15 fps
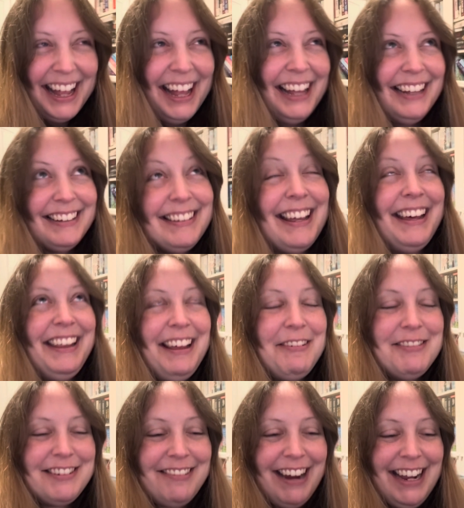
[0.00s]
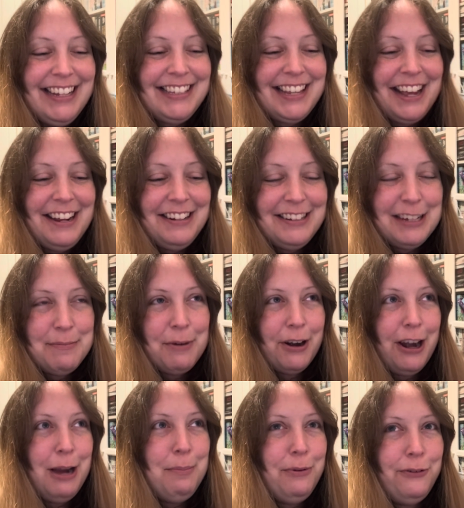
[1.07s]
So that was great. So
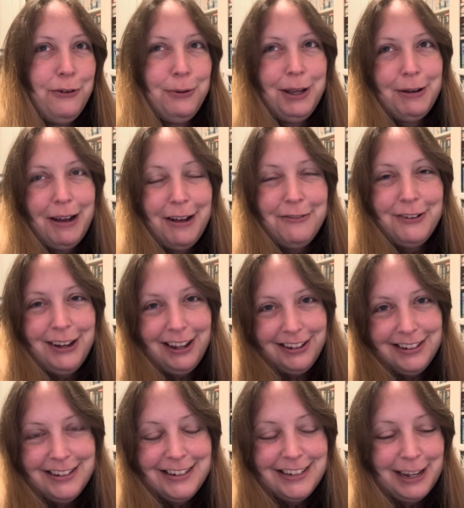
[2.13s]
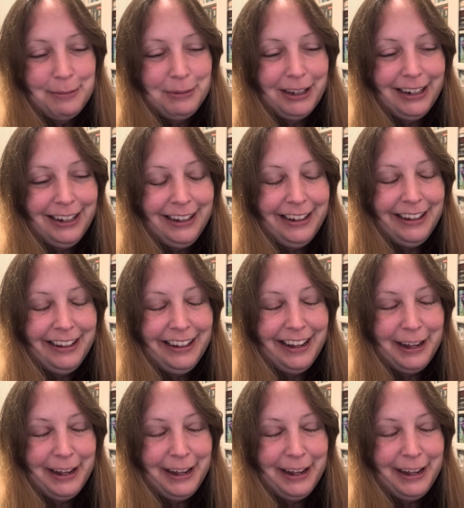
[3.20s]
tomorrow, before we go out for lunch, I'm gonna